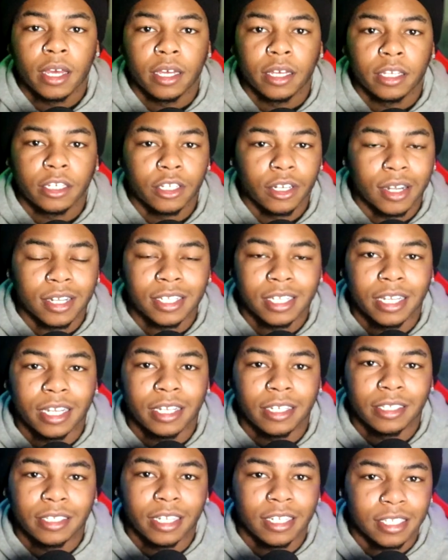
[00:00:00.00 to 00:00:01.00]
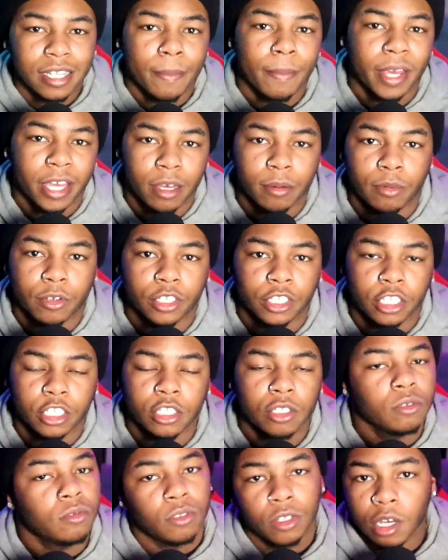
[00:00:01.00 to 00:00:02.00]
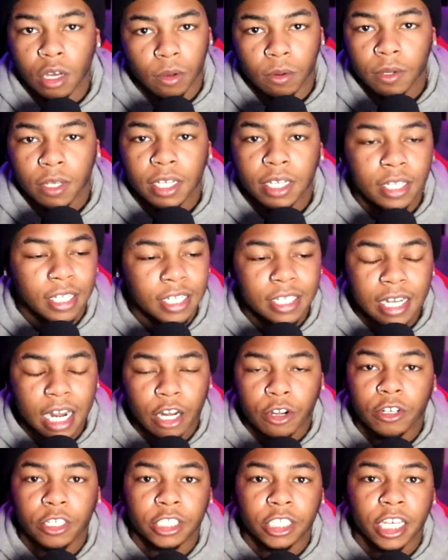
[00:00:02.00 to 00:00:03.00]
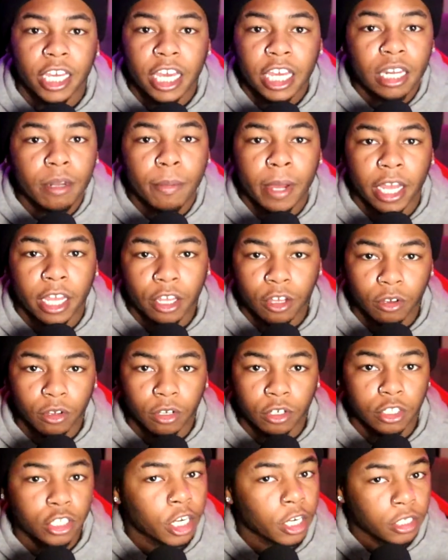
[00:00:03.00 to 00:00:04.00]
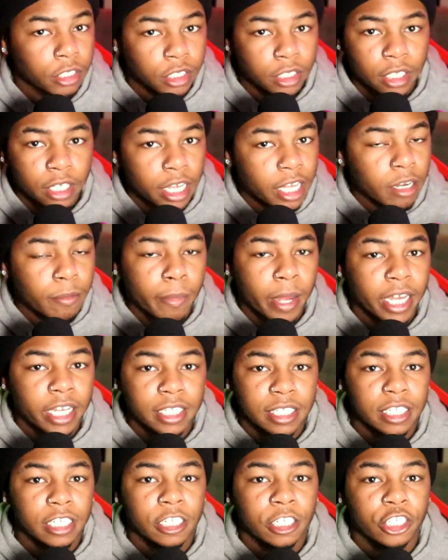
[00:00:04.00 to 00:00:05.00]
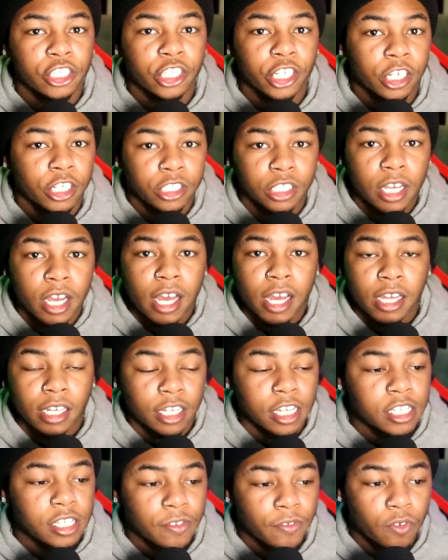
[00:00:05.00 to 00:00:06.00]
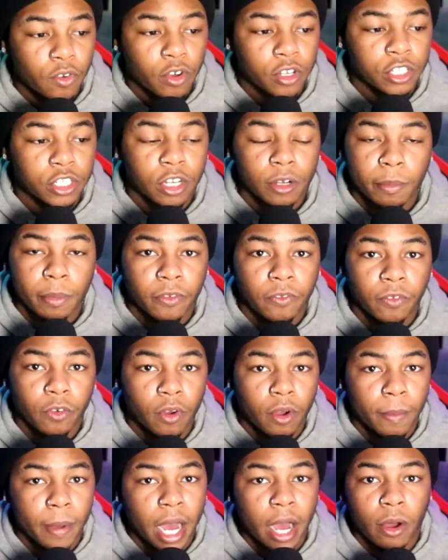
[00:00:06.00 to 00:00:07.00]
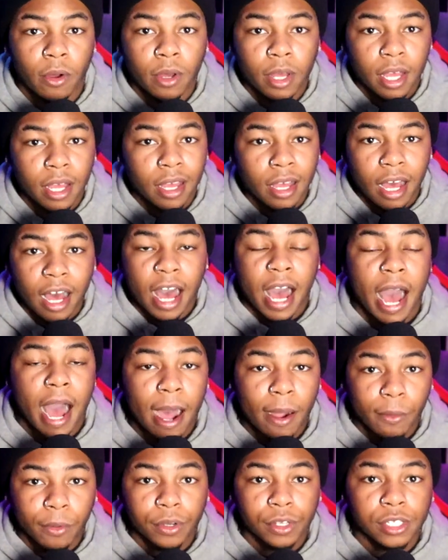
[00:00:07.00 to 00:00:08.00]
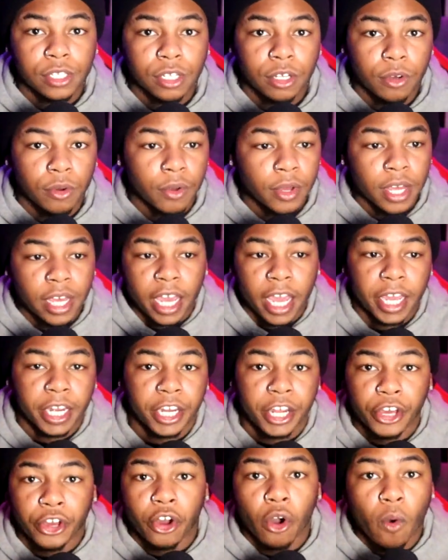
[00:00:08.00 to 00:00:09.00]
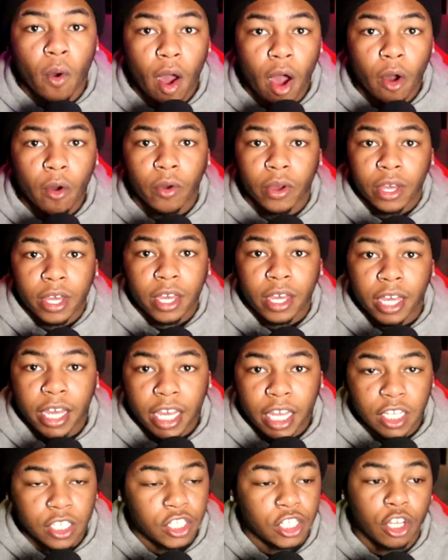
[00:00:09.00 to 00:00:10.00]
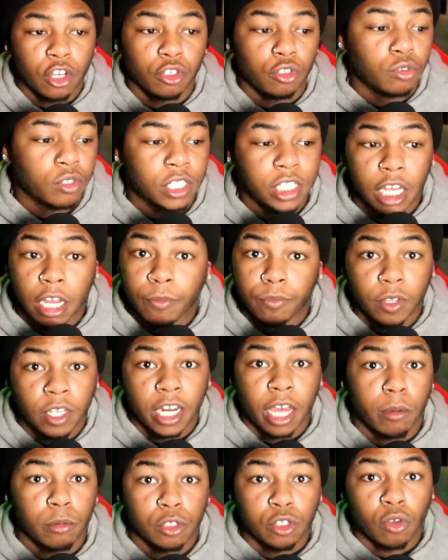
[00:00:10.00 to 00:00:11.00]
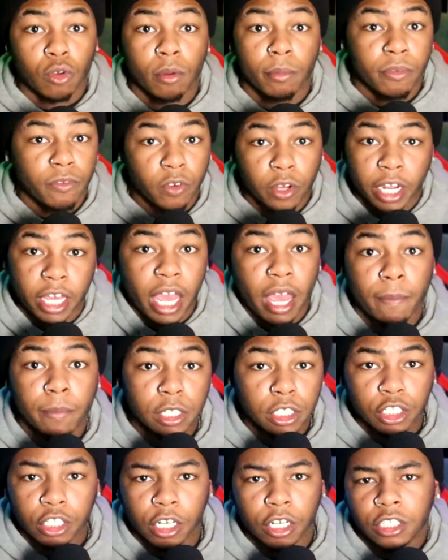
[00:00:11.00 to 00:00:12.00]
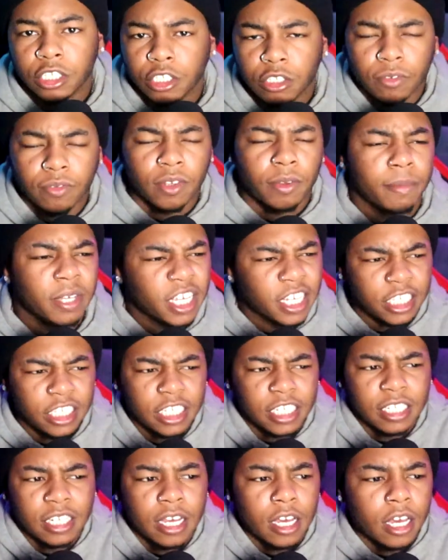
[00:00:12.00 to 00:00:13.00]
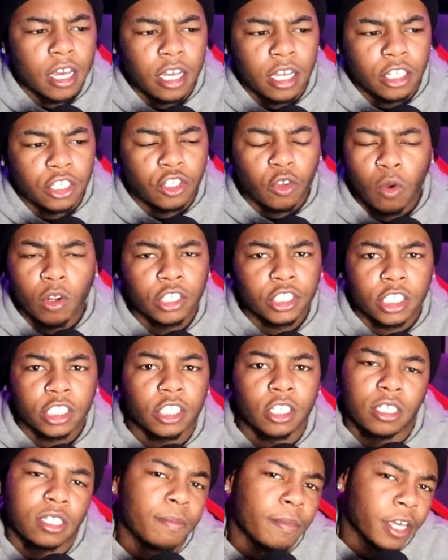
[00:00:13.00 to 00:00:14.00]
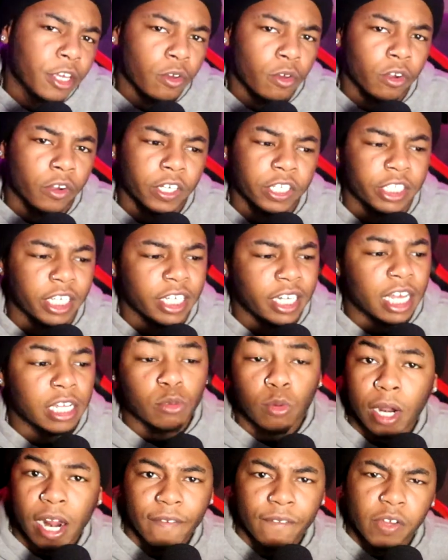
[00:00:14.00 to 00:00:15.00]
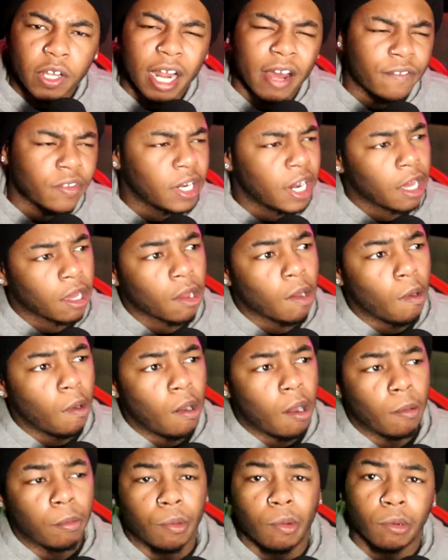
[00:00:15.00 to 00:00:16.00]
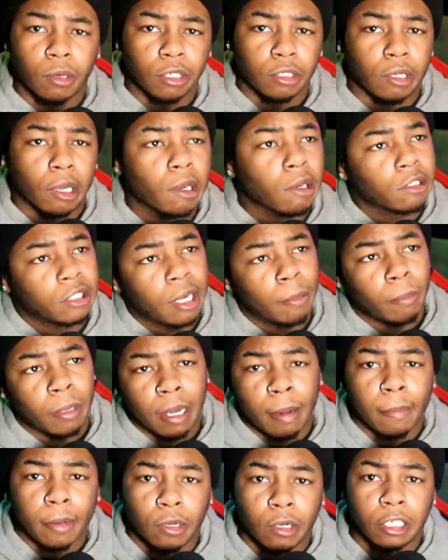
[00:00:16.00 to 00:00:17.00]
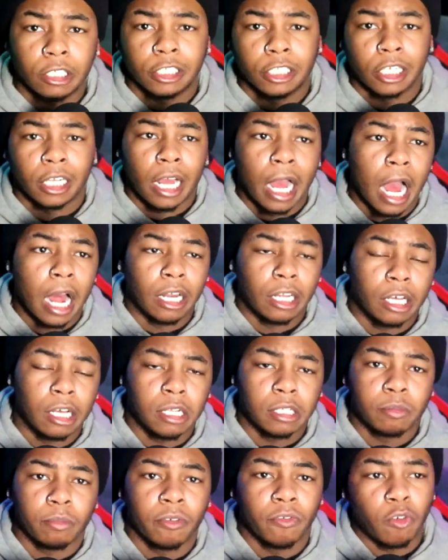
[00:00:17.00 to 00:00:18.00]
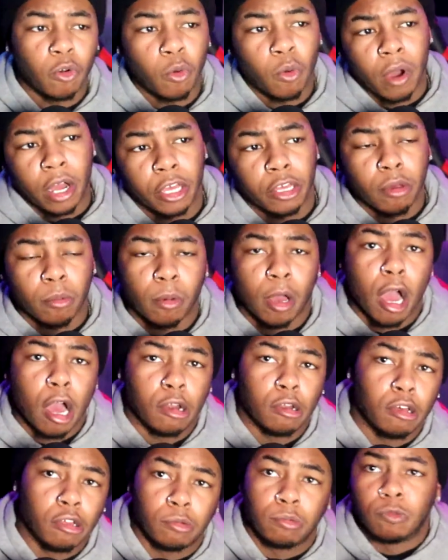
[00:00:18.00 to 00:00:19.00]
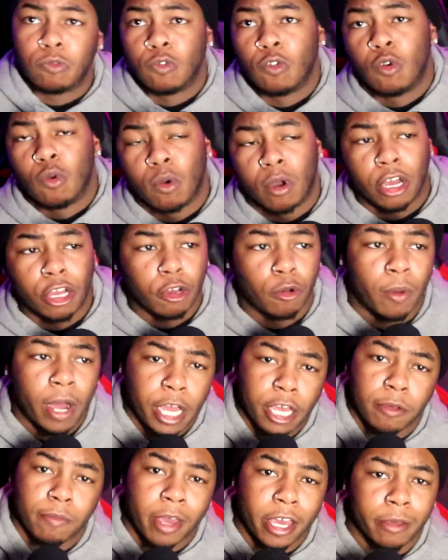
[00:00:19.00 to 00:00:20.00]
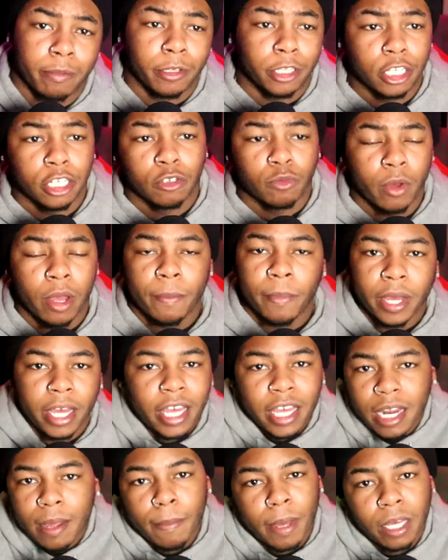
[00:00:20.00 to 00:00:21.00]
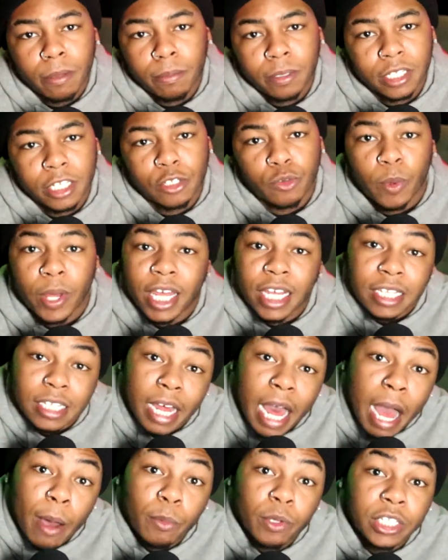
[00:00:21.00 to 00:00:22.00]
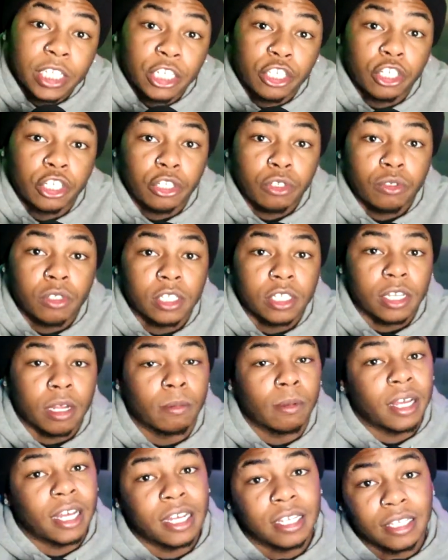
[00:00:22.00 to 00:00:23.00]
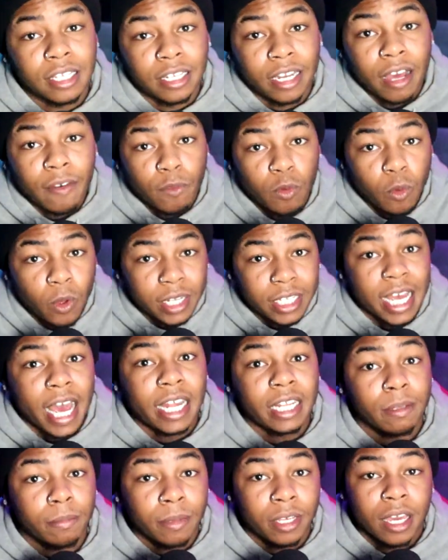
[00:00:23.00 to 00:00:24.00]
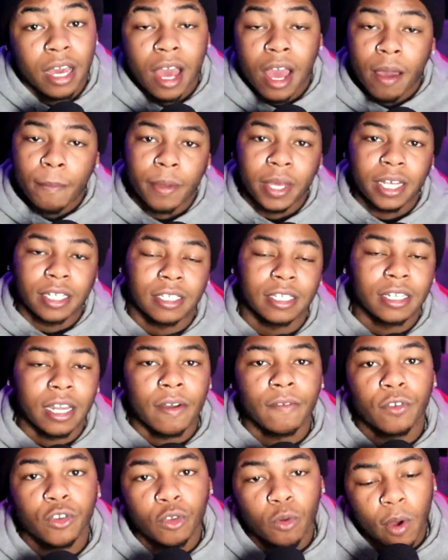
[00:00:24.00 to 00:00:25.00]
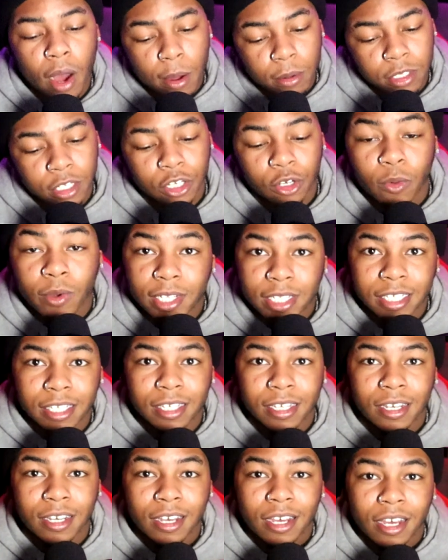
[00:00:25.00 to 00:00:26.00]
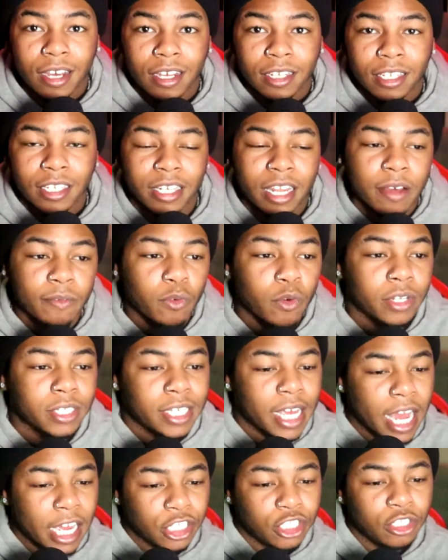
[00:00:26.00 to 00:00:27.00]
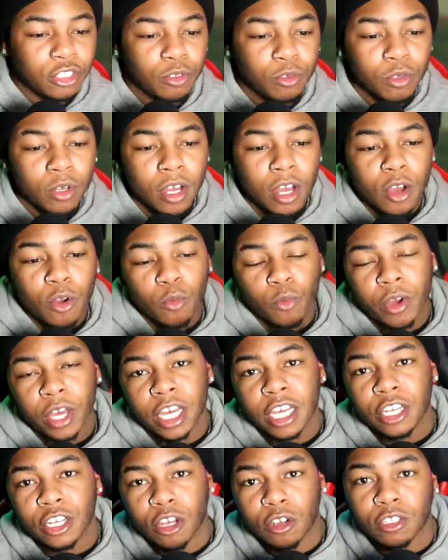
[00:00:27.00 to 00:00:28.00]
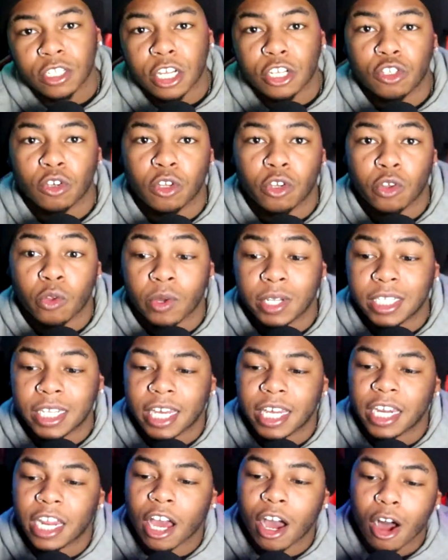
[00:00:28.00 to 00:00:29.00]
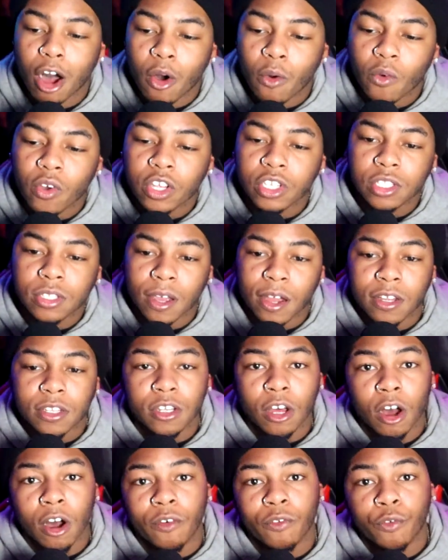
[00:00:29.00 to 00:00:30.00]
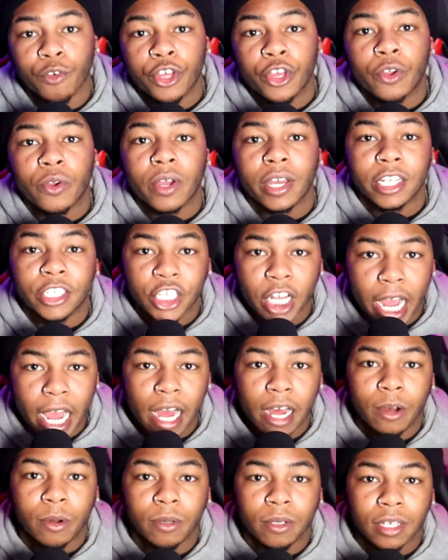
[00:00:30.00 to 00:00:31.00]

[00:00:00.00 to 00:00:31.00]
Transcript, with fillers: you know what I'm saying? Does that make him Christian too? No, he's not Christian. Anybody can go to church. Anybody can sit in church, listen for a sermon for about an hour or so, and then go out and still do the same thing they was doing before they came into church. You feel me? It's just doing church doesn't make you a Christian. And that's what I felt. I felt like, oh, I'll go to church. I mean, I'm a Christian. God loves me for who I am. God loves me for who I am. Why he make me this way? But he didn't make me this way. Is I was introduced to something because the devil attacked me because the devil knew I was anointed. The devil attacks you when he knows that you're anointed. And it always starts off when you're a child.